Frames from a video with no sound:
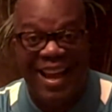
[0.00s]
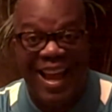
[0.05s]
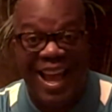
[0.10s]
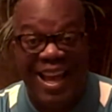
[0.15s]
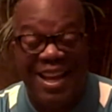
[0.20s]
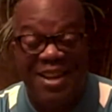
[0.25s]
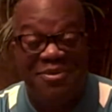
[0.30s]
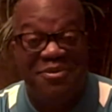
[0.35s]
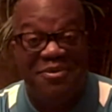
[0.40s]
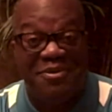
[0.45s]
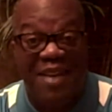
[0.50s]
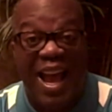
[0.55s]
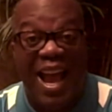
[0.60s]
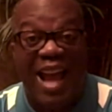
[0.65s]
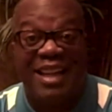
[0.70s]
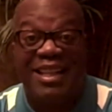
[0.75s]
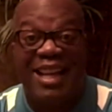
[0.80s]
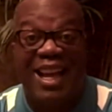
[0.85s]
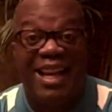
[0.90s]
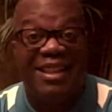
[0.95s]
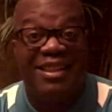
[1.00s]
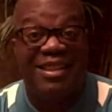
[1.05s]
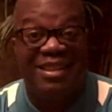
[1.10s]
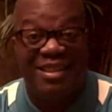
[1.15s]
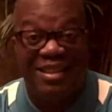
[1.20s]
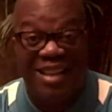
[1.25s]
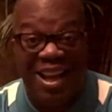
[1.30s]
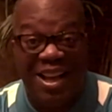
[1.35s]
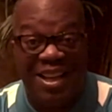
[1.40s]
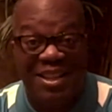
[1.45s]
and in fact had
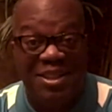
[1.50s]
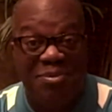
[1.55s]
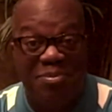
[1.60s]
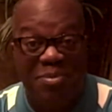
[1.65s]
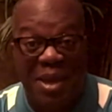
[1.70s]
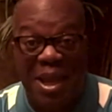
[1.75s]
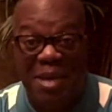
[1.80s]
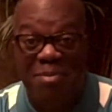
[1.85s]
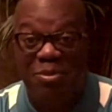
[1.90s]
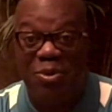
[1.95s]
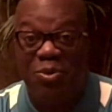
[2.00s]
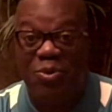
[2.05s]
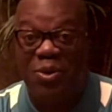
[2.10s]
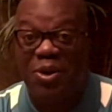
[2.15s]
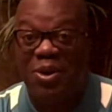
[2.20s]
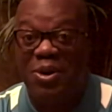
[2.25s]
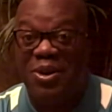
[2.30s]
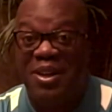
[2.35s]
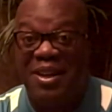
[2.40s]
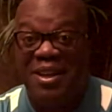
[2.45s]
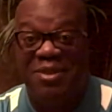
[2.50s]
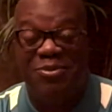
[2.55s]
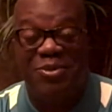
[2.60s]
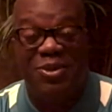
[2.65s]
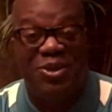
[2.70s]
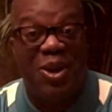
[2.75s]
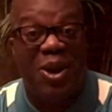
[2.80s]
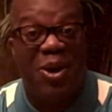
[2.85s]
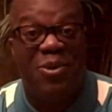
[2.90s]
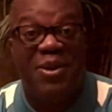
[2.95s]
signed the paperwork and
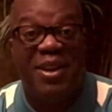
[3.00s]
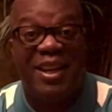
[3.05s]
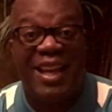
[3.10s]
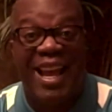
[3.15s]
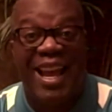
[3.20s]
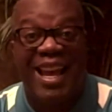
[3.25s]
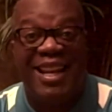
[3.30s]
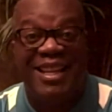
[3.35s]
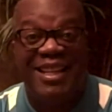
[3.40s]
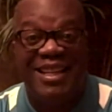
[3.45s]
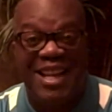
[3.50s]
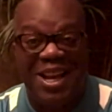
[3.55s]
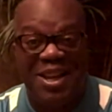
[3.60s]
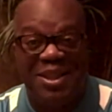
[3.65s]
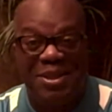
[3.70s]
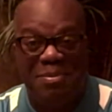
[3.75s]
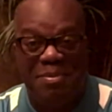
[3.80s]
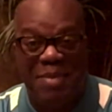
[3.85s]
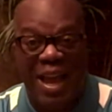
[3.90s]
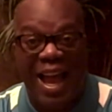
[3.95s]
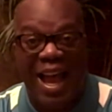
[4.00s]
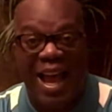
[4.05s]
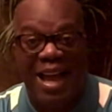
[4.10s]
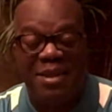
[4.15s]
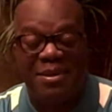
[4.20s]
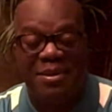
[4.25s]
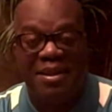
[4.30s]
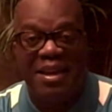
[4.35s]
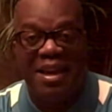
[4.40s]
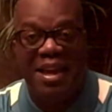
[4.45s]
was already heading down the
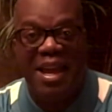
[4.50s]
path.